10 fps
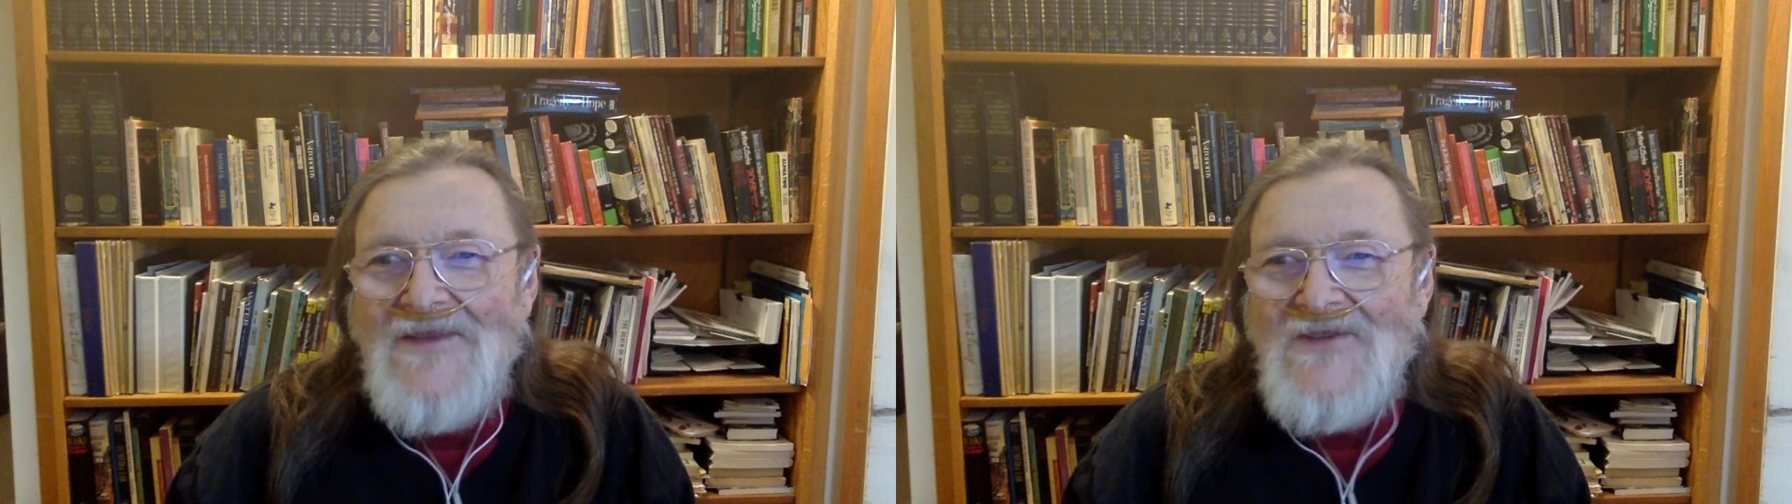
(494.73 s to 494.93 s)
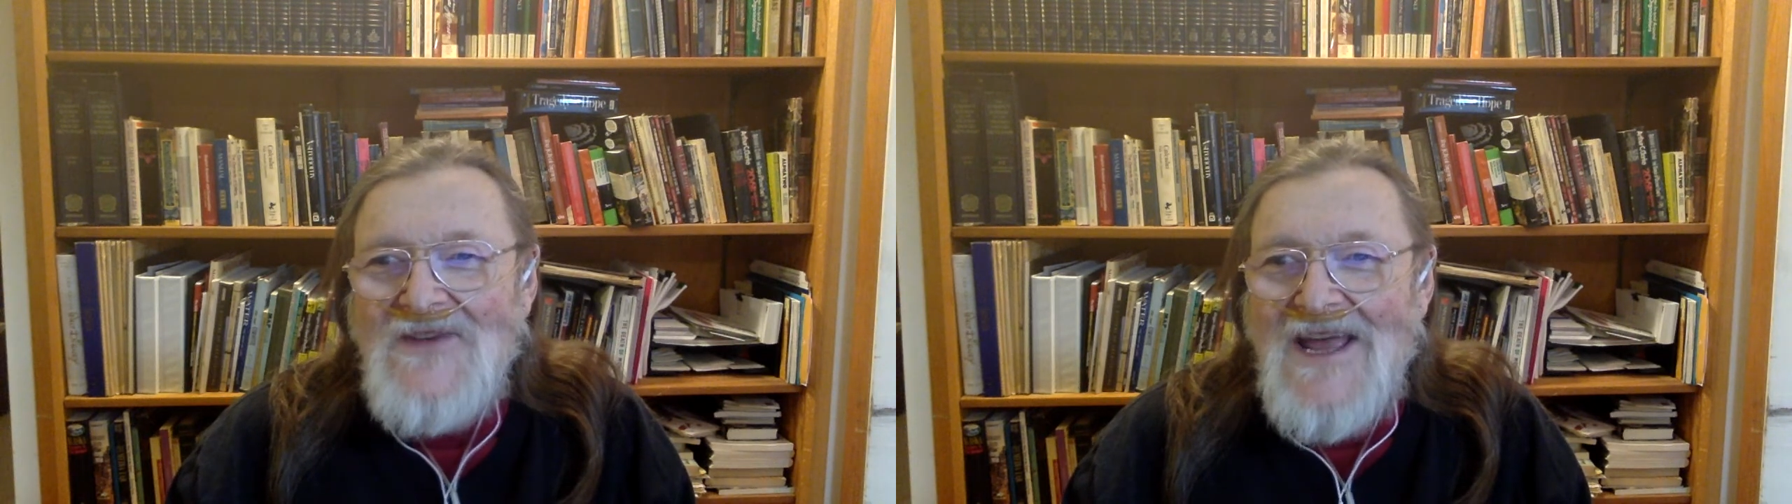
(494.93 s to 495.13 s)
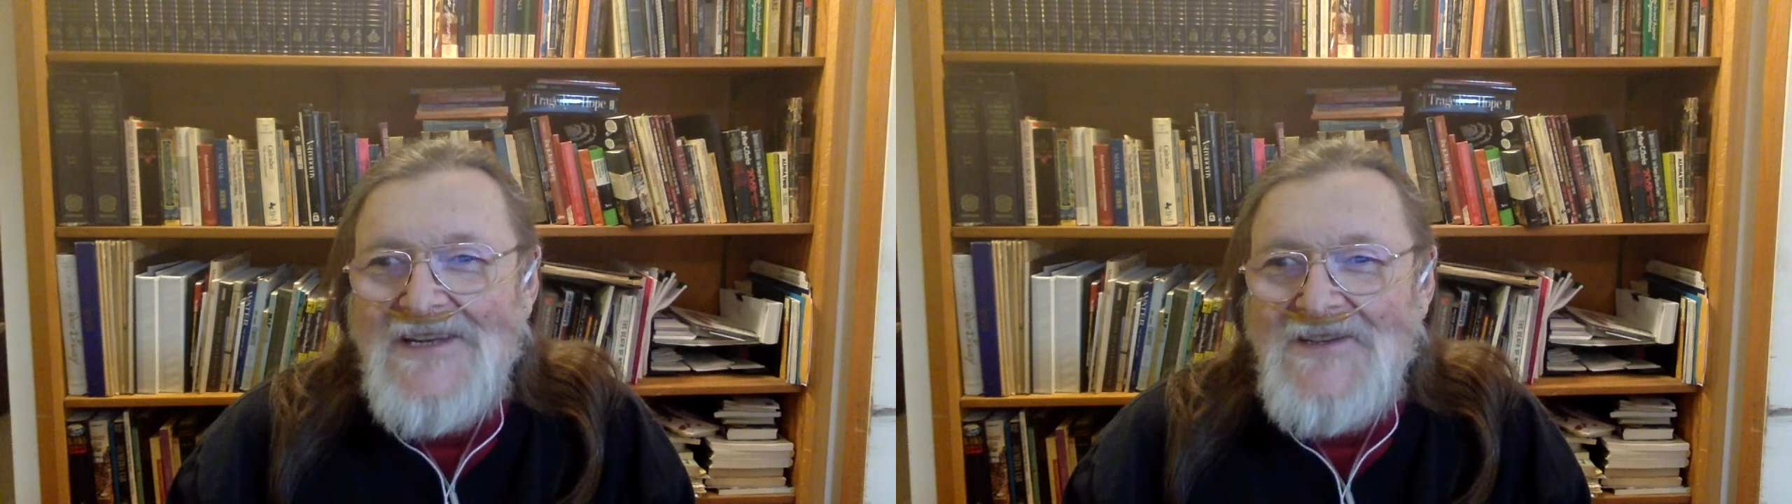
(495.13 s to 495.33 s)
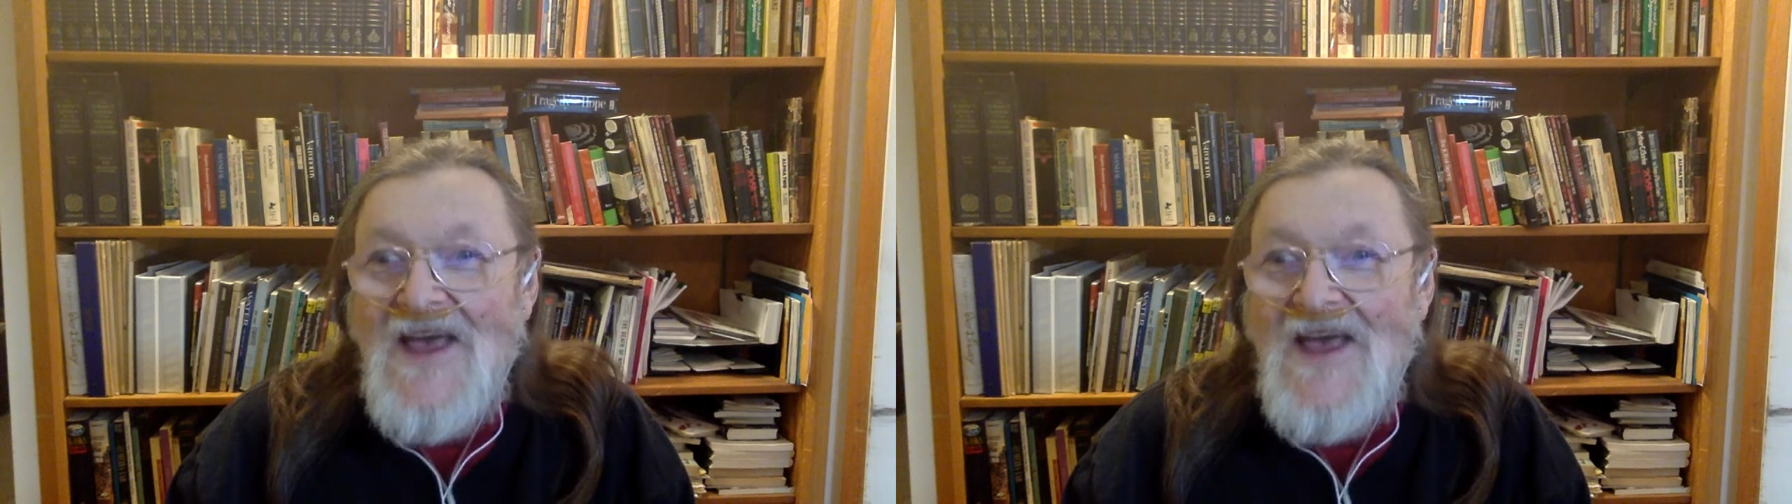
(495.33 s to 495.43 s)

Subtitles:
snatched